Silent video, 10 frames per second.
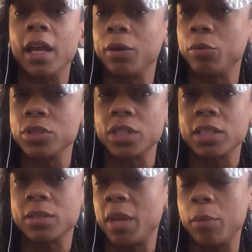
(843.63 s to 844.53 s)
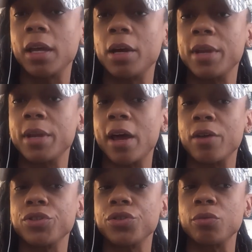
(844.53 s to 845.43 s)
It will just maybe come
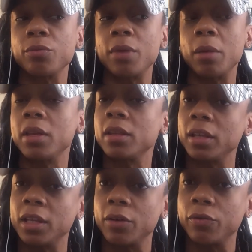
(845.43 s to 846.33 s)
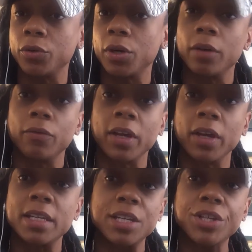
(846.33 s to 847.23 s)
down to maybe the level of
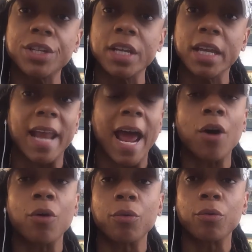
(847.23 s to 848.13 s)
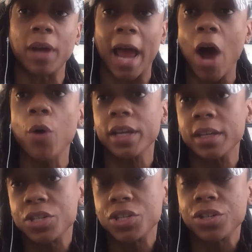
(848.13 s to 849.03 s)
conditioning and how
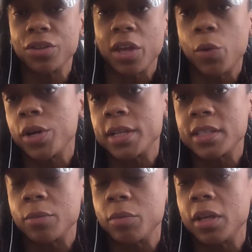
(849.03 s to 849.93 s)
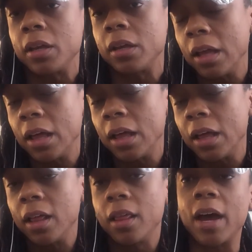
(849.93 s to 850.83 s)
conditioned they want us to be.
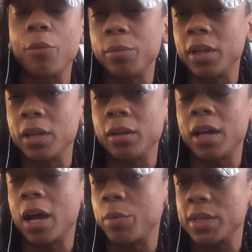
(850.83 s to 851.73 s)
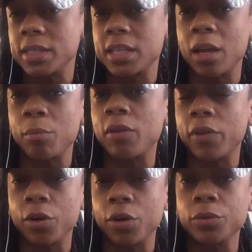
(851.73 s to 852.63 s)
That would be, I would say,
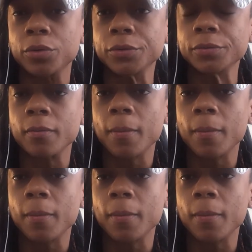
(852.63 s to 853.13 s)
my variable.